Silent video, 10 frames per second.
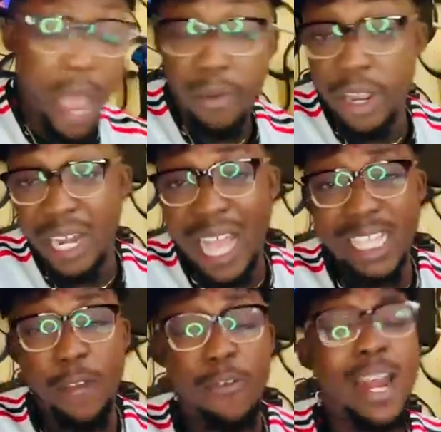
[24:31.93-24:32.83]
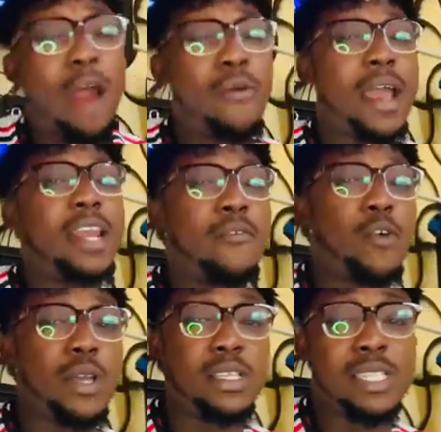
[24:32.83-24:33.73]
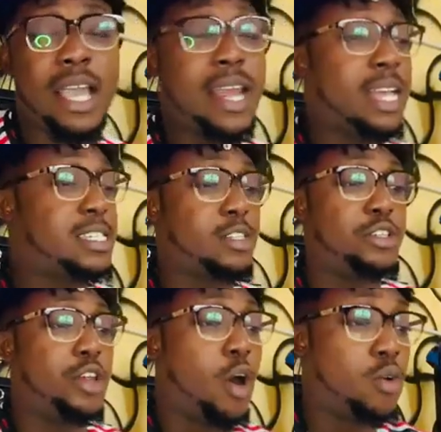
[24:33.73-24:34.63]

We are reunited for that Red Devil inside us.